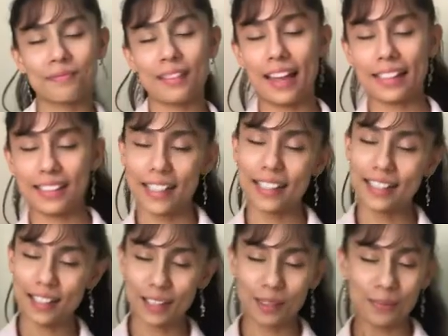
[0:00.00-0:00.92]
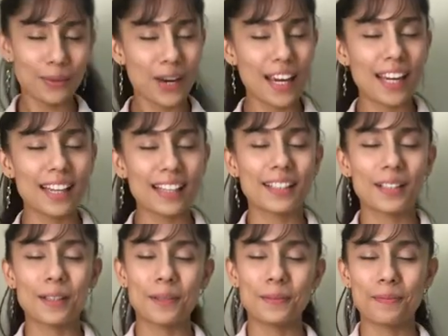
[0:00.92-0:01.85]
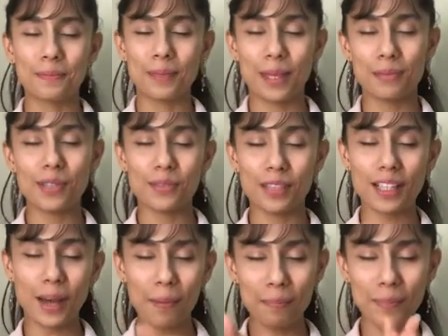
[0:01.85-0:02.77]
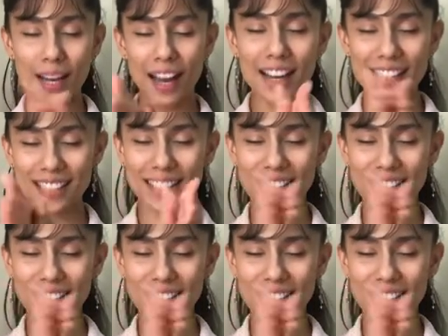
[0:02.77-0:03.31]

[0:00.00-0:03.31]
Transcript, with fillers: and take a little break. Maybe even cup my eyes